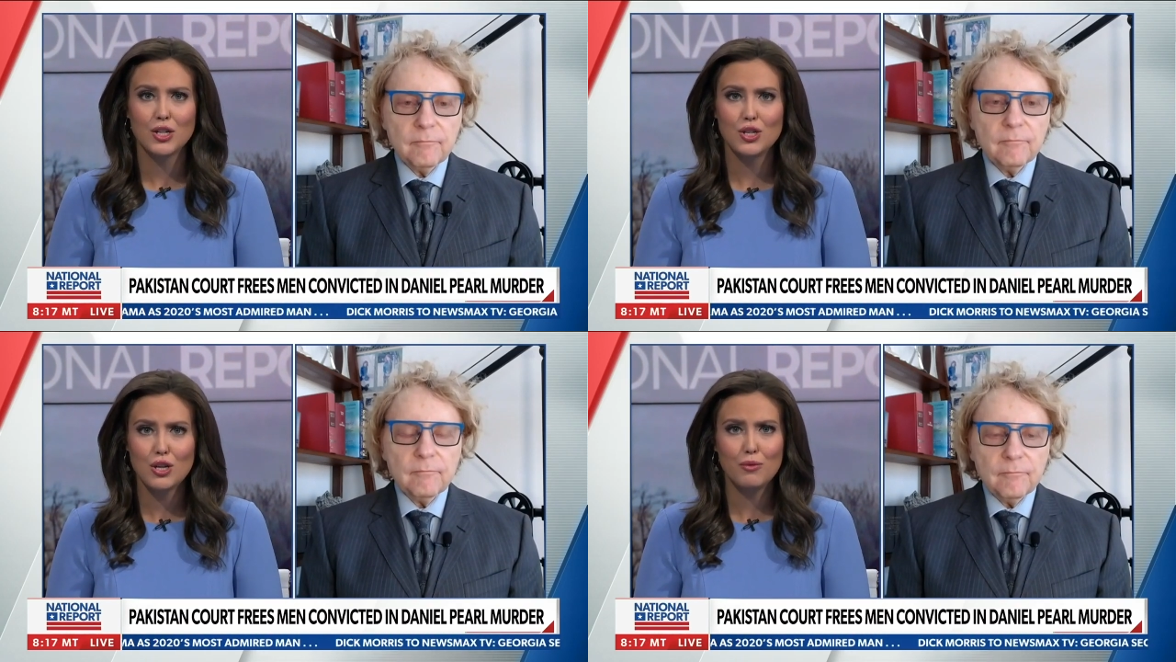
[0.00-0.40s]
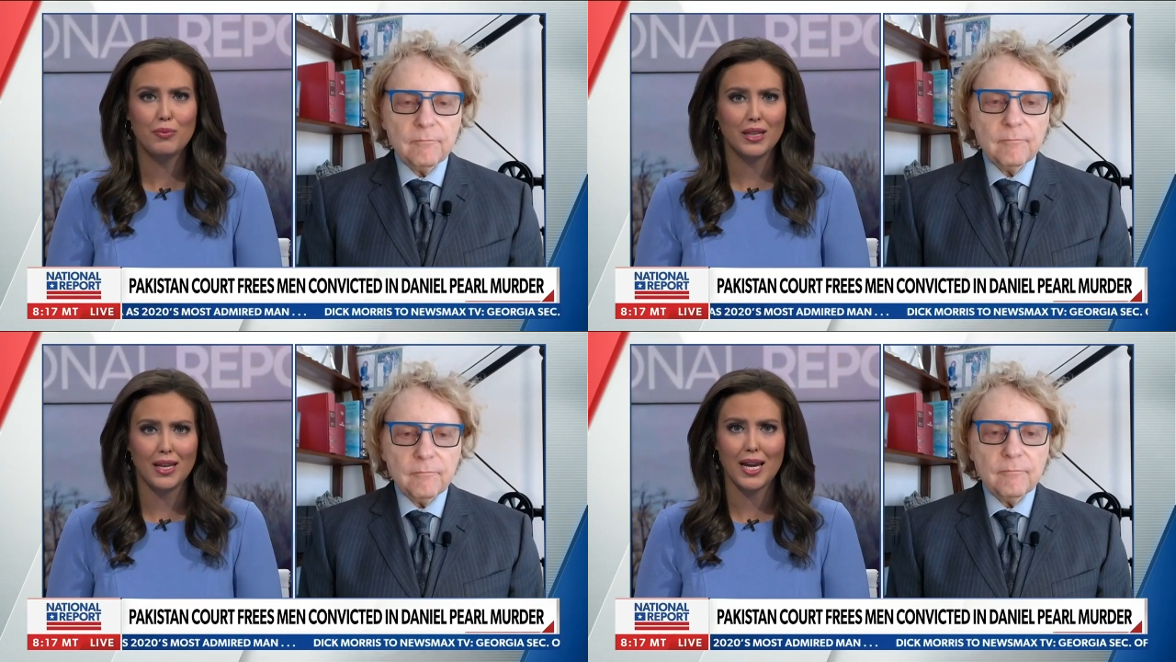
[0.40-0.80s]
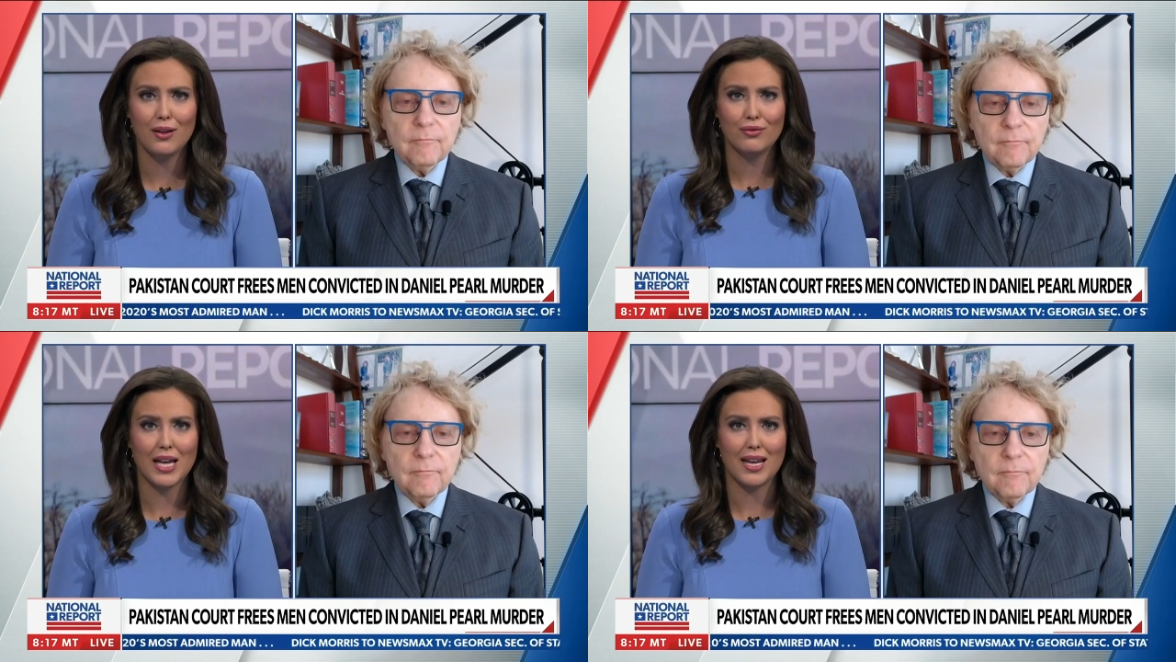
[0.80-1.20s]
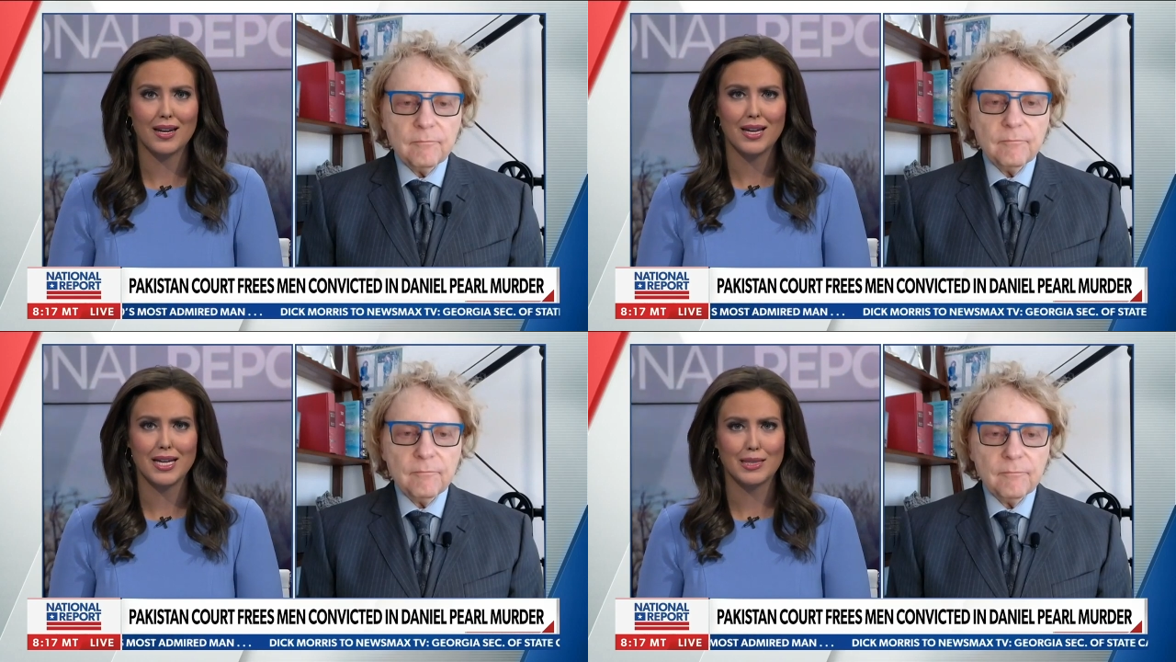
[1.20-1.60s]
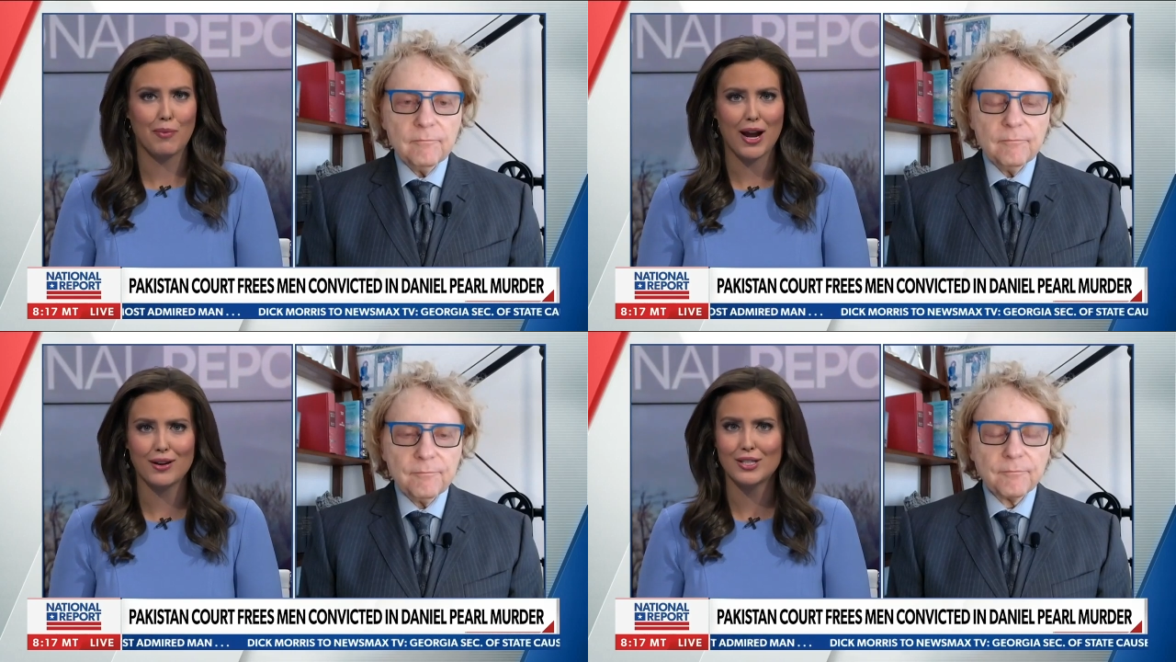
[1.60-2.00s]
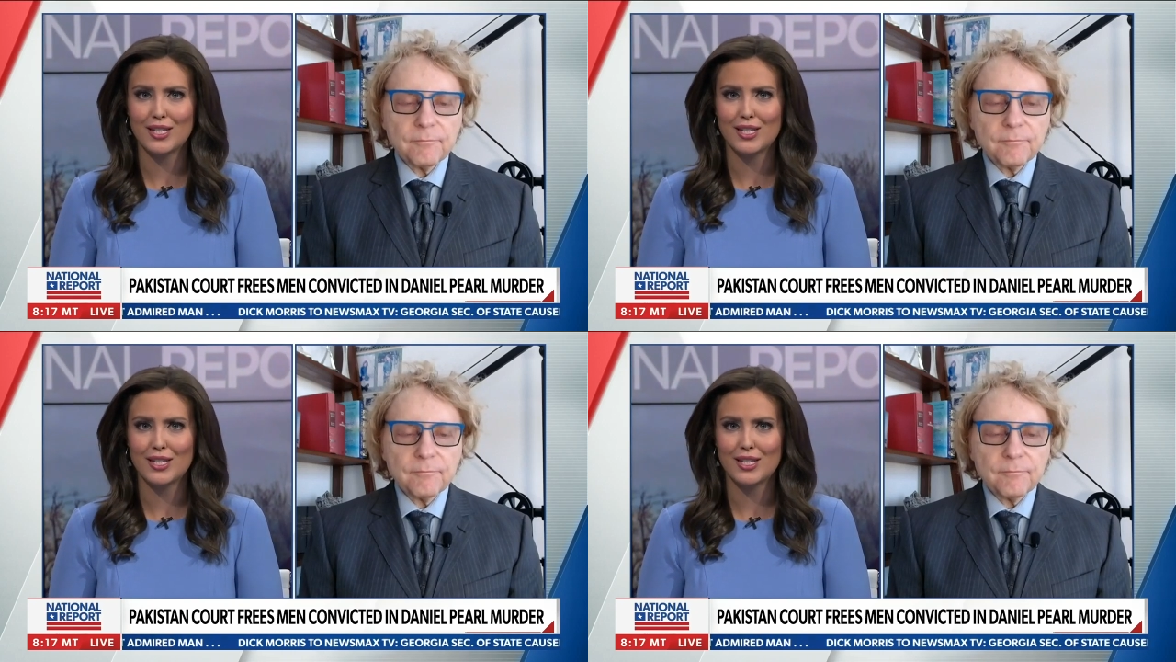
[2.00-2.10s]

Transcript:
Speaker 1: Do you believe that his parents